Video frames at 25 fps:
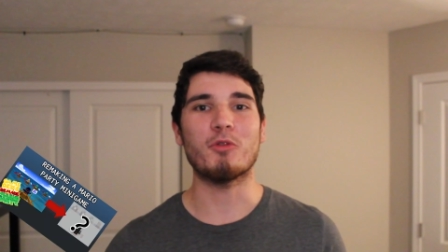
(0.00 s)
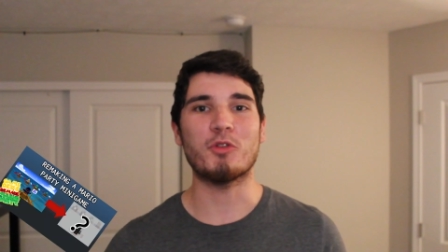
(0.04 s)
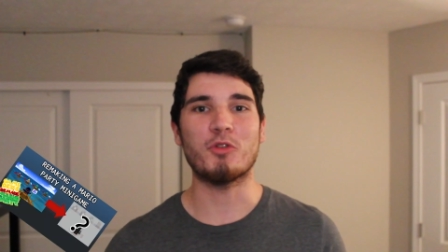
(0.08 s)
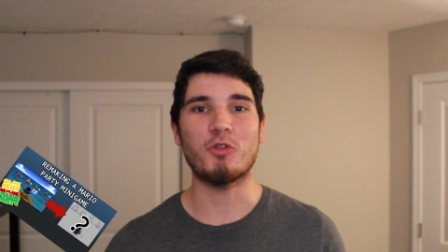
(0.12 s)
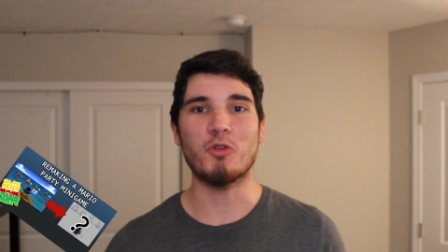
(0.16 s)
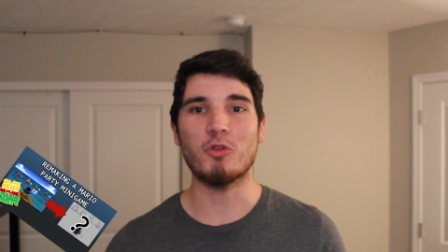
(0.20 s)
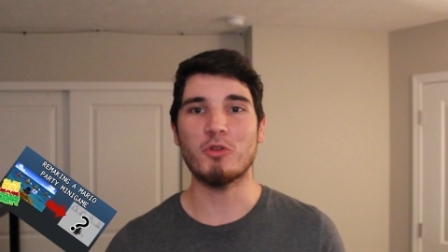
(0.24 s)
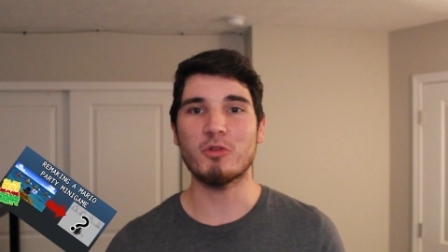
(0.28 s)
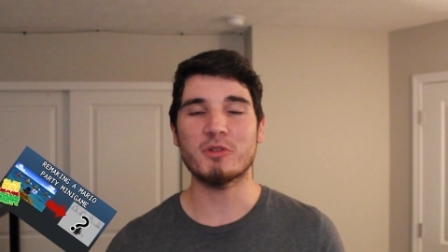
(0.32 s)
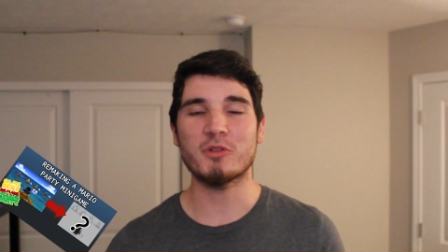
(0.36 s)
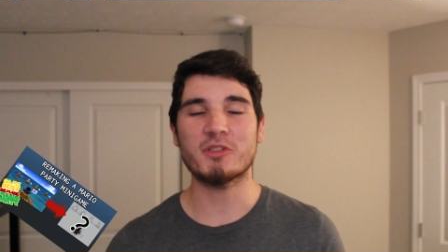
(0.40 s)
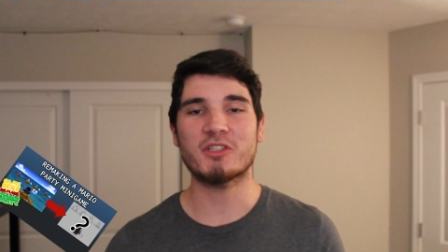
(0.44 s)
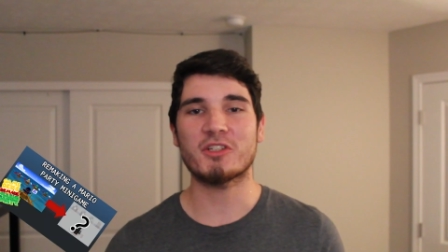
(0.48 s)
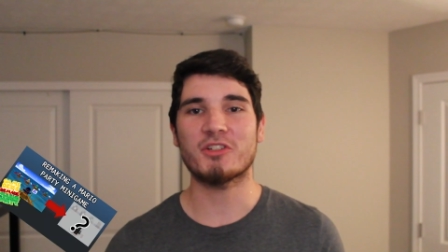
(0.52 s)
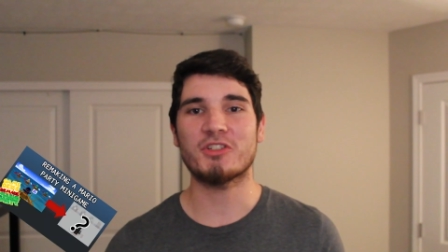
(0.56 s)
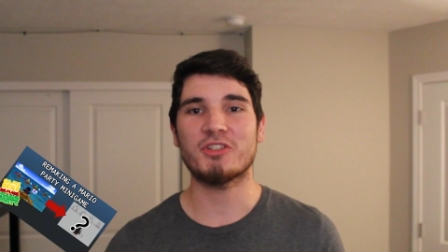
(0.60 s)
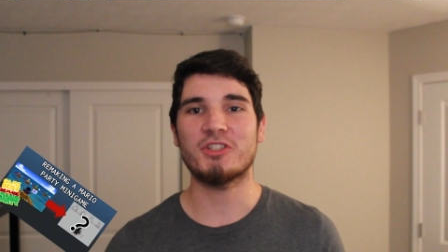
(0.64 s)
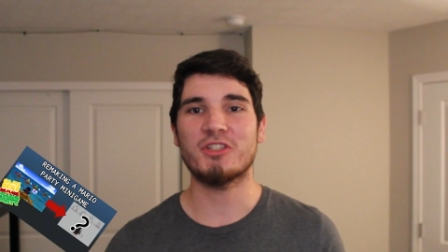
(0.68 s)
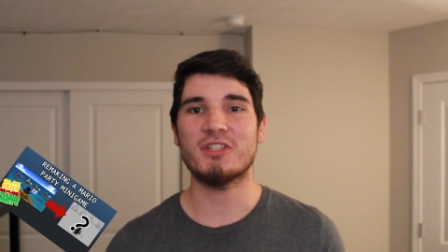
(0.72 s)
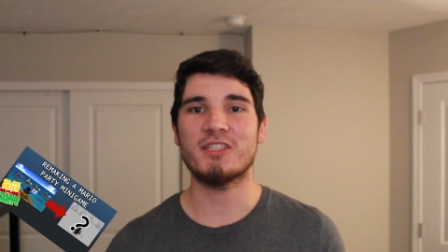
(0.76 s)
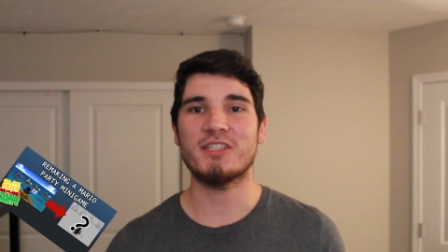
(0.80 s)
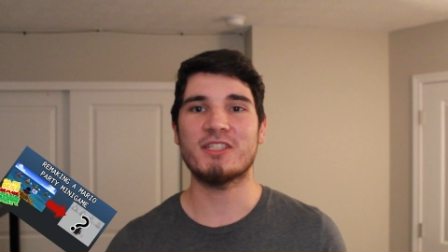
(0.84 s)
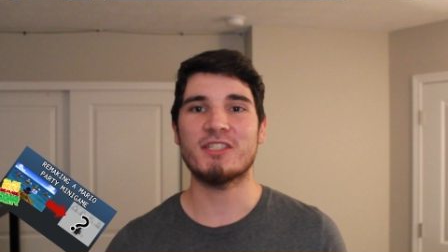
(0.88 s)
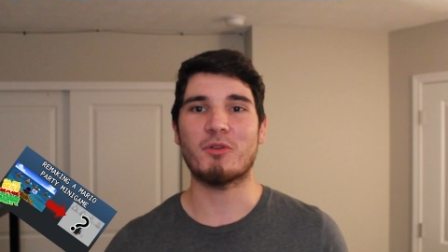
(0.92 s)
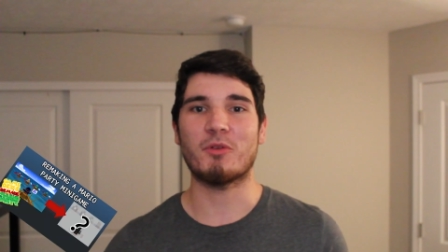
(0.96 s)
Google
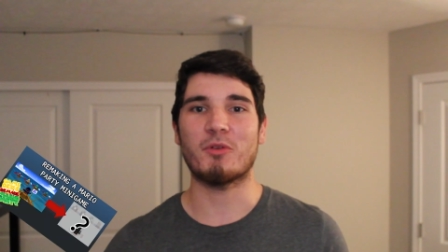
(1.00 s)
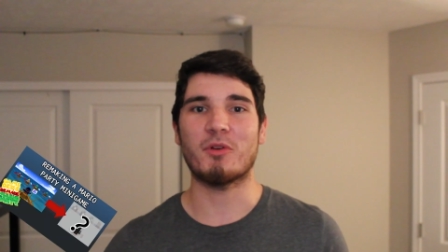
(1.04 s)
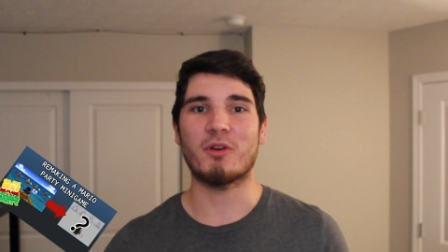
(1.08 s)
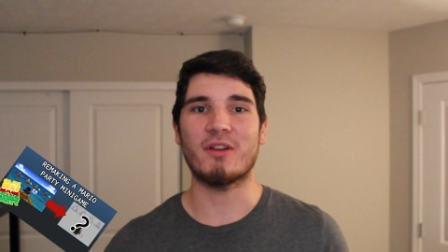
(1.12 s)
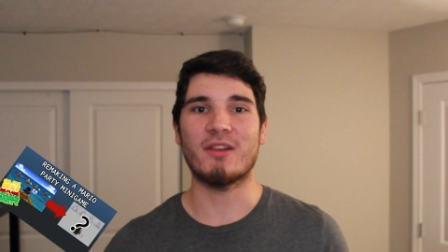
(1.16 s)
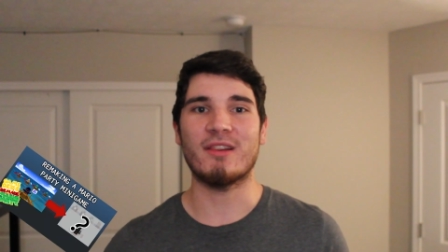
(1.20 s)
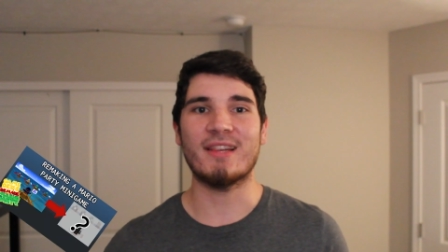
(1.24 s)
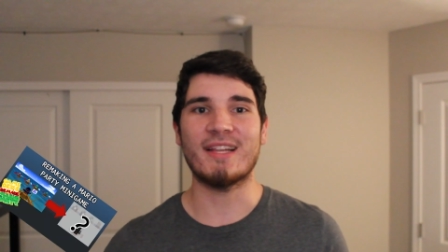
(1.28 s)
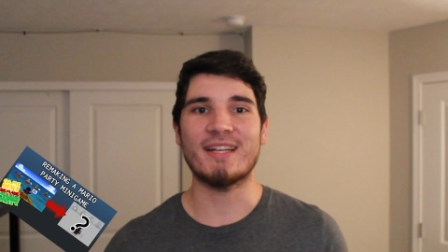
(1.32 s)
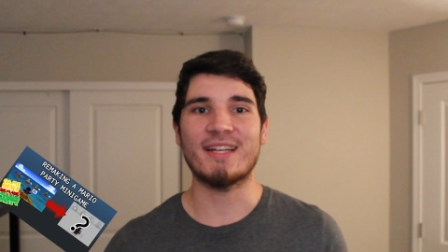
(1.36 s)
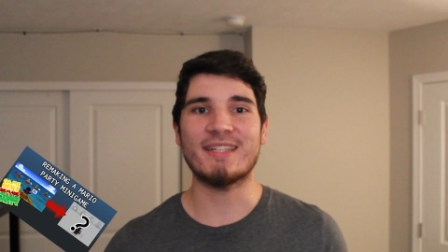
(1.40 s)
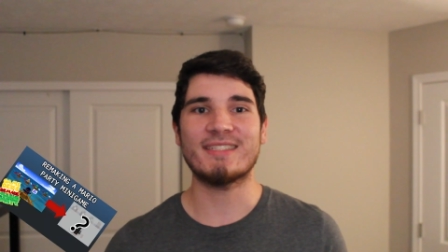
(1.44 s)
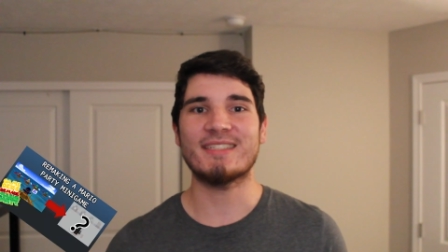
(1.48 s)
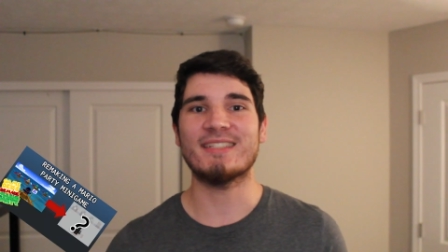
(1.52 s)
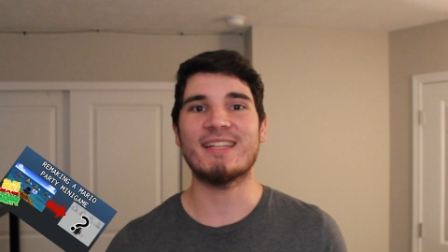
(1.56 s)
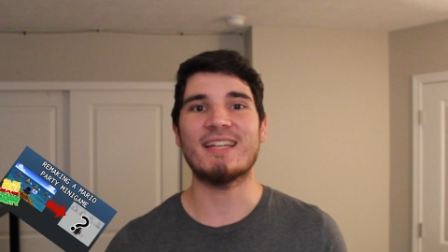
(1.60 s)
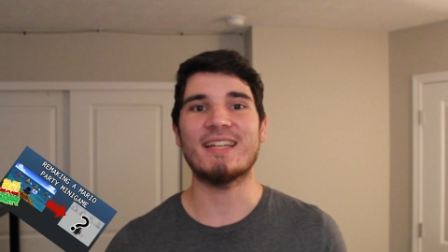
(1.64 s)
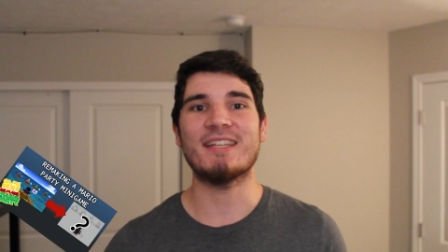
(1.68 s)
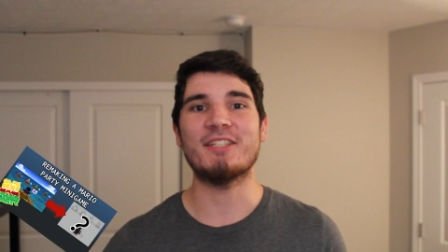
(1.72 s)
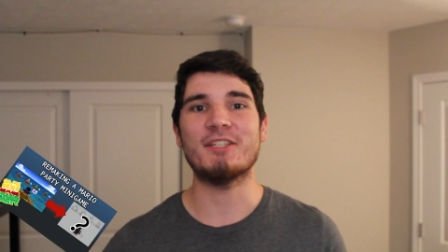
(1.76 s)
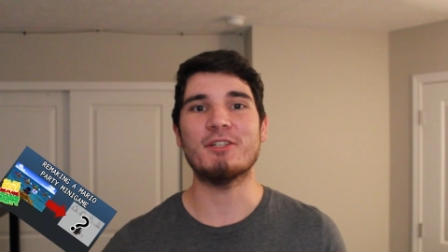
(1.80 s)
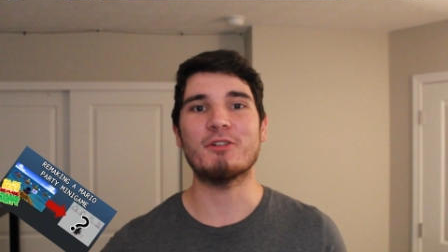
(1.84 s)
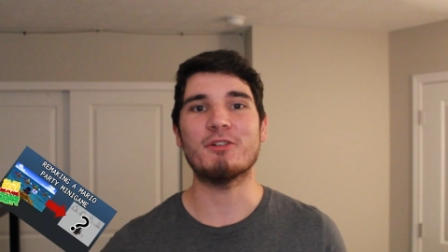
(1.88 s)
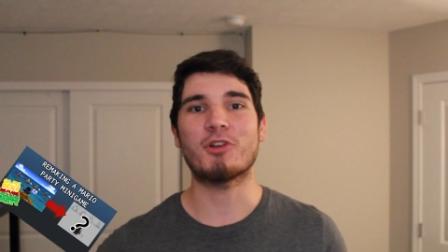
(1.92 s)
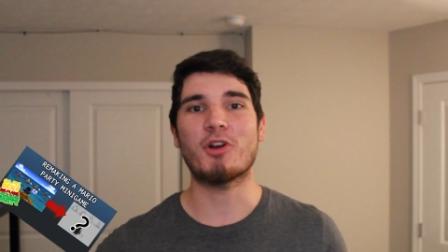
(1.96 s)
searches or less than
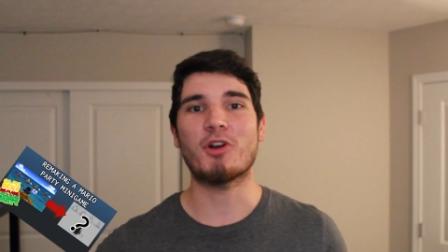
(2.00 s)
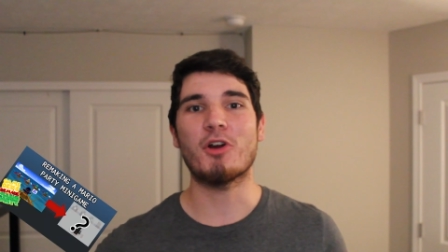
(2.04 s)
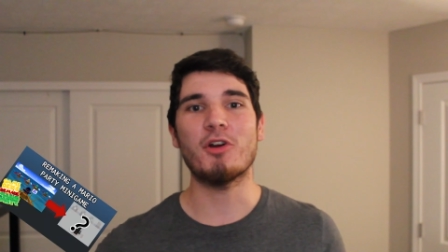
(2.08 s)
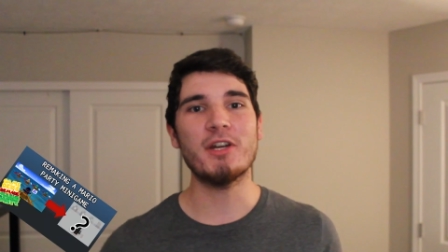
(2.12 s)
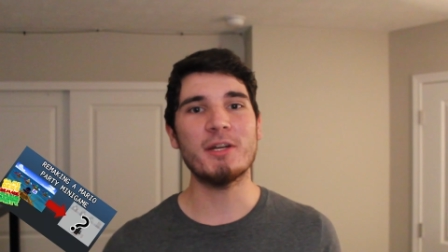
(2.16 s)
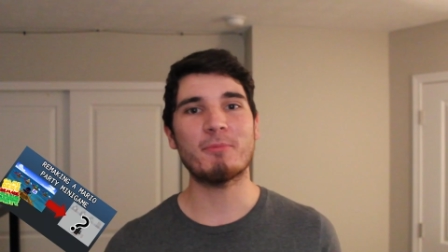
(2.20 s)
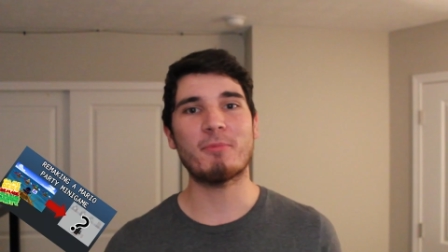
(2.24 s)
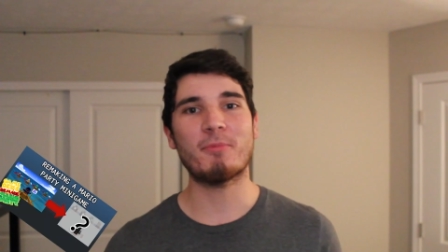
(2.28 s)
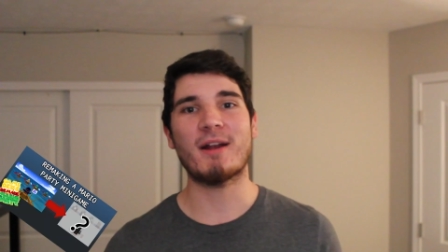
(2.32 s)
ideal coding